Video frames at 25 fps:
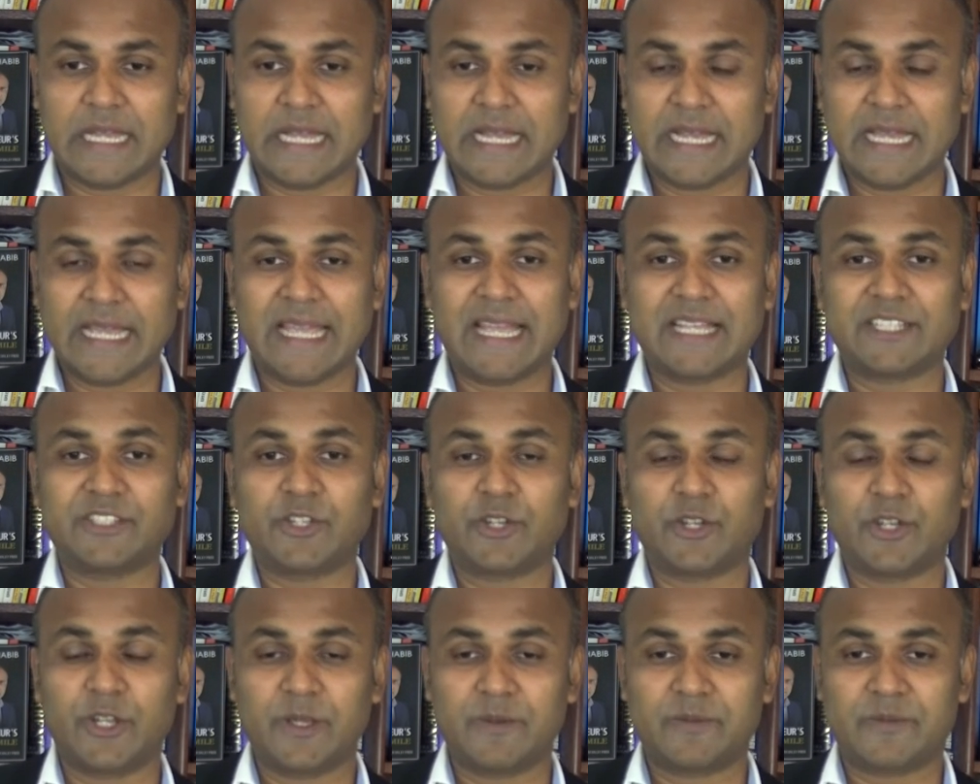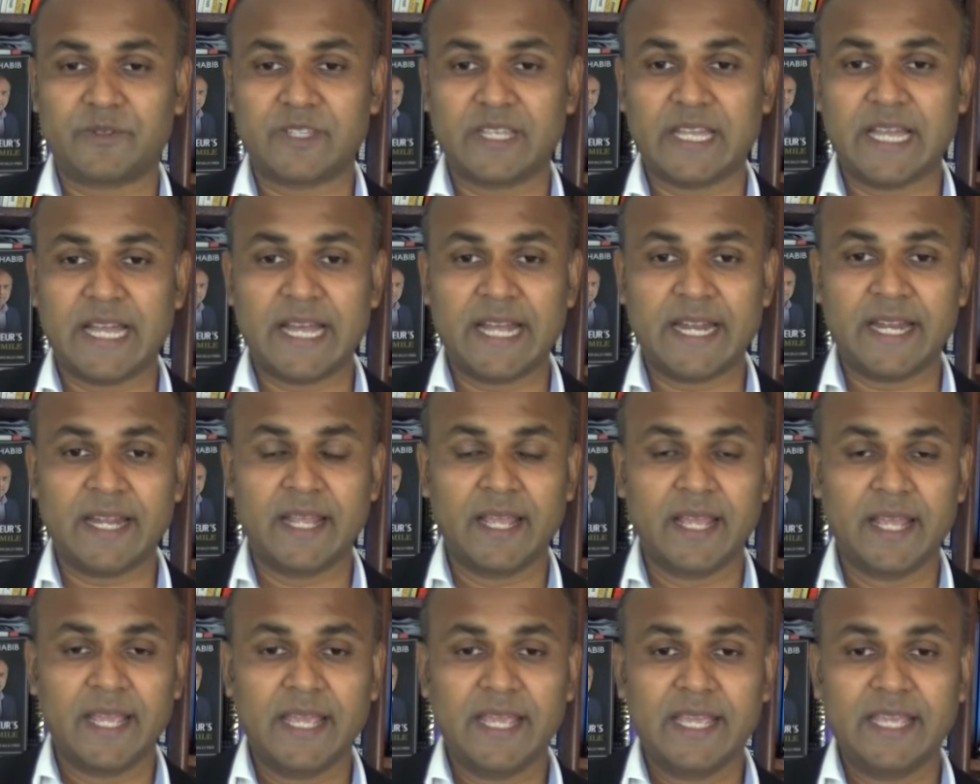executives, and
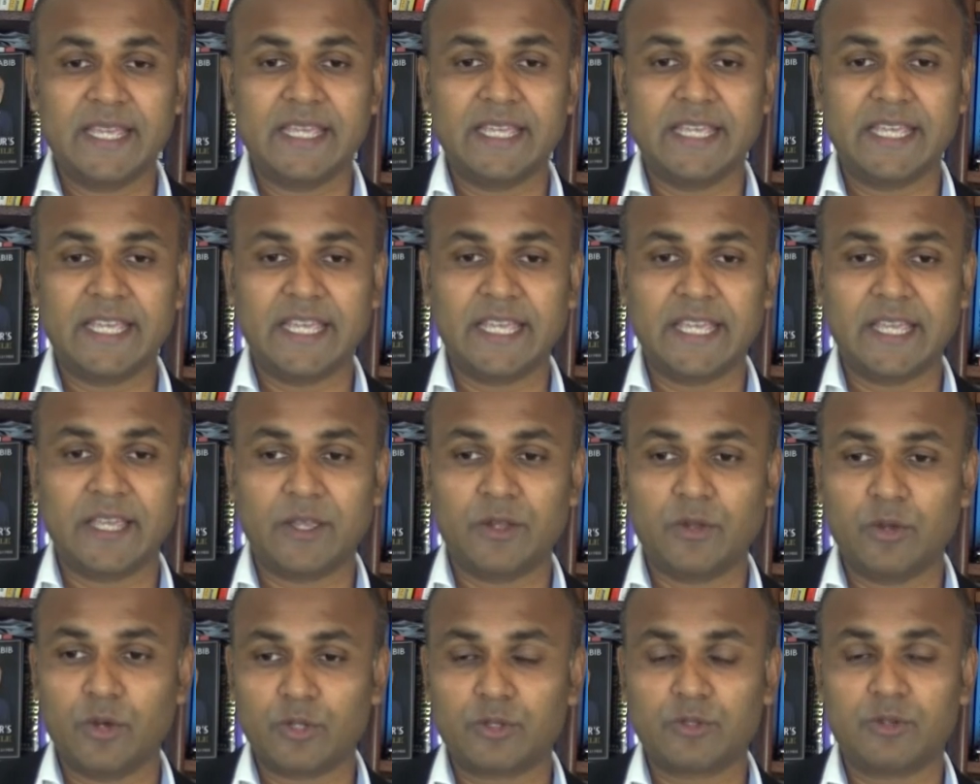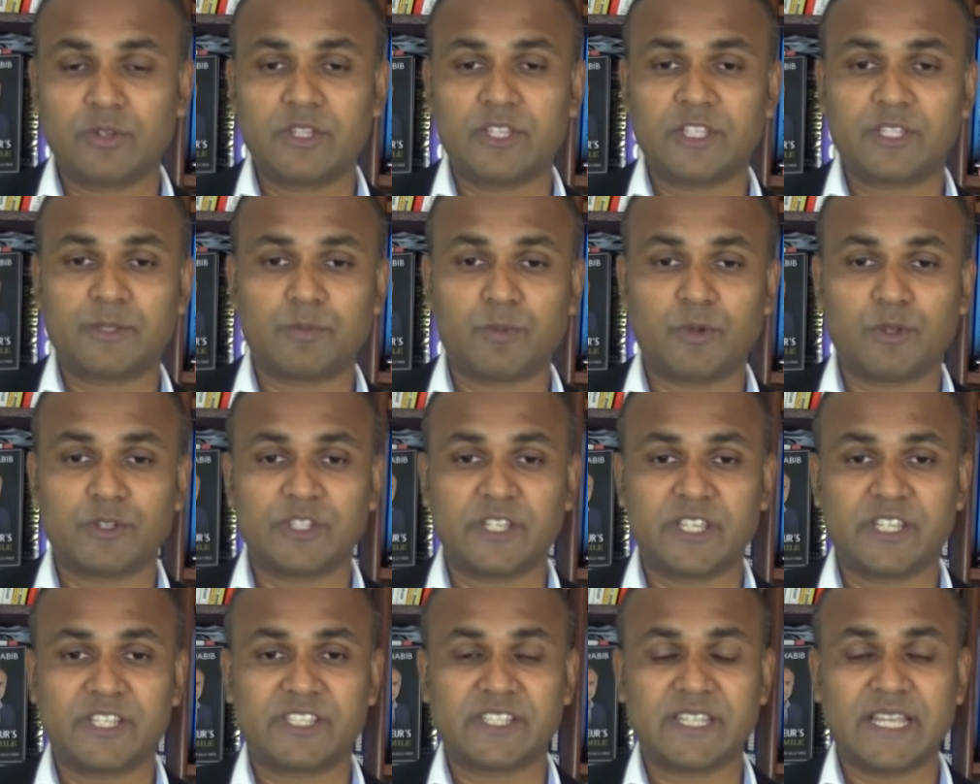he go through this
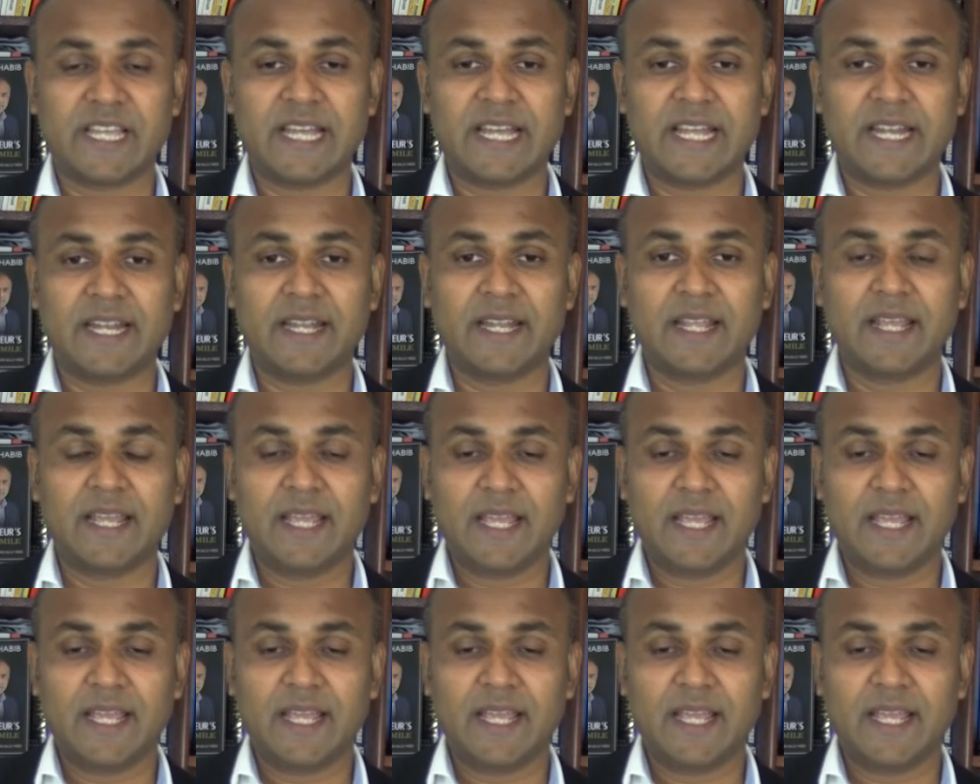process, and